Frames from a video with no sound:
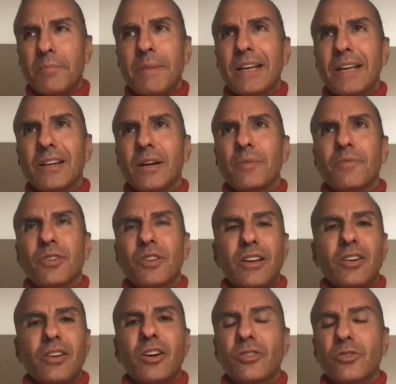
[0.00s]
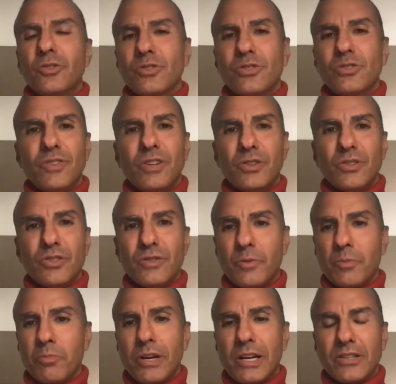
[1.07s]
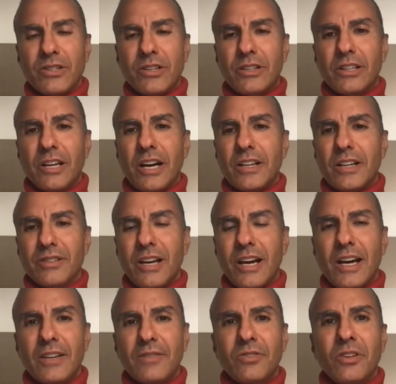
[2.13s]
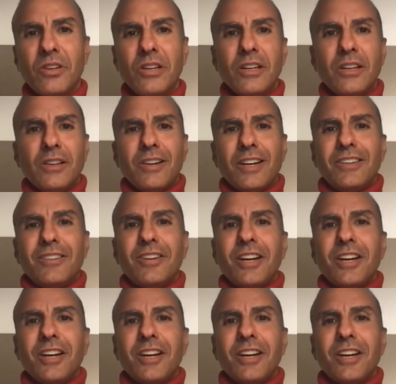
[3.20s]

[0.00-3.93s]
make up for like hundreds of years of oppression and lost lives, right?